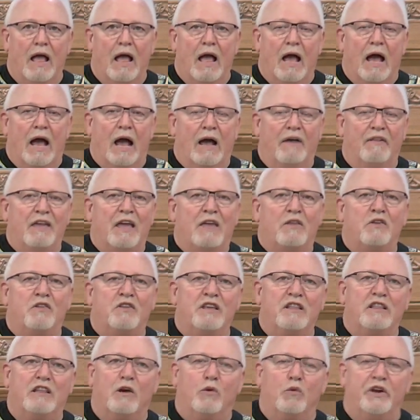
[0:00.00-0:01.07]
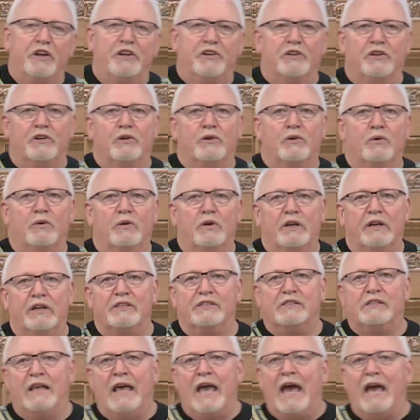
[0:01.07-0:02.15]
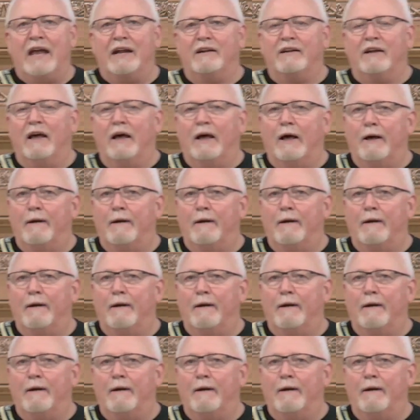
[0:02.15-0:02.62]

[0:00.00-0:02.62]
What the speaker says: The other thing that we do is that